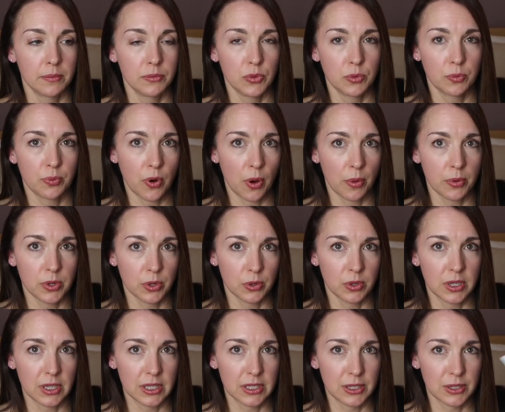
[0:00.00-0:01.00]
You probably
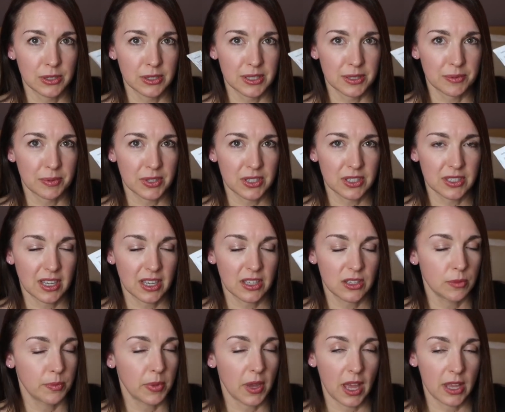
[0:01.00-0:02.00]
don't need to use as much as I
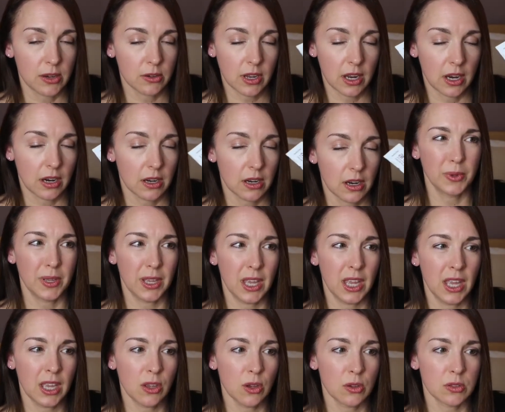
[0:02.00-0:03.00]
do, but I don't care.
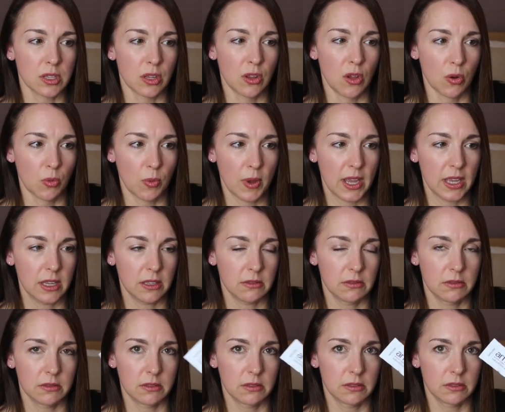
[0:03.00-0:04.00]
It goes a long way
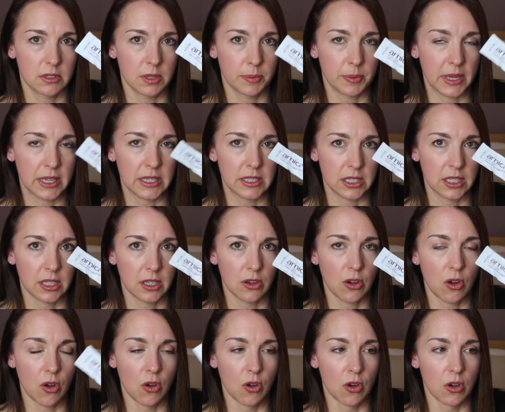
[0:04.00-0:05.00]
depending
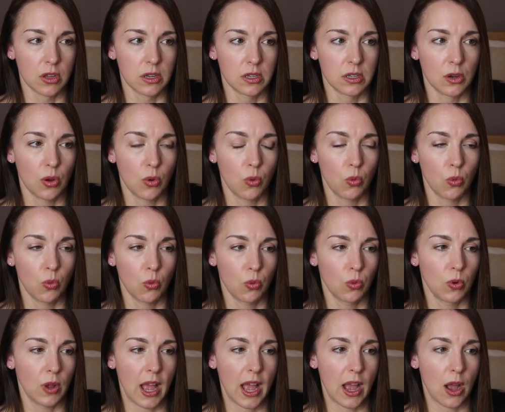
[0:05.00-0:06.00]
on
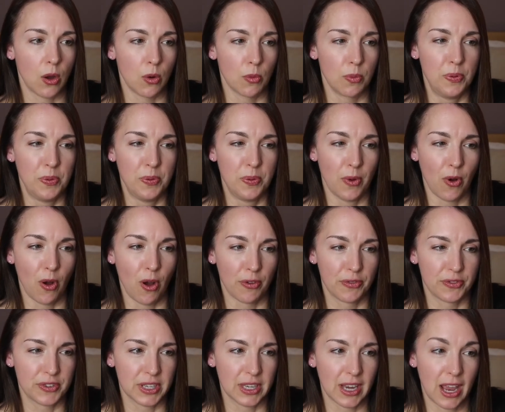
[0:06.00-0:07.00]
how
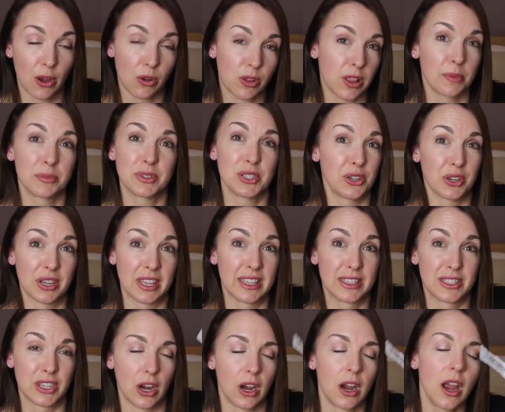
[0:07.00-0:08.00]
clumsy your
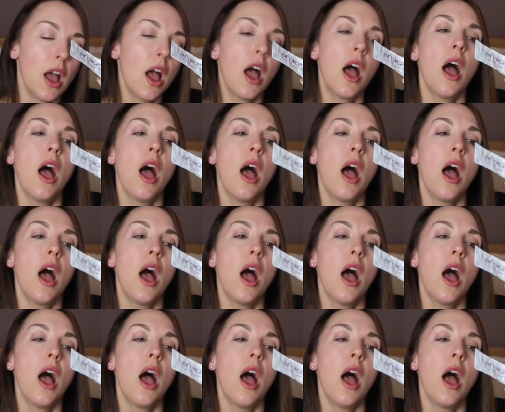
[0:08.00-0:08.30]
kids are,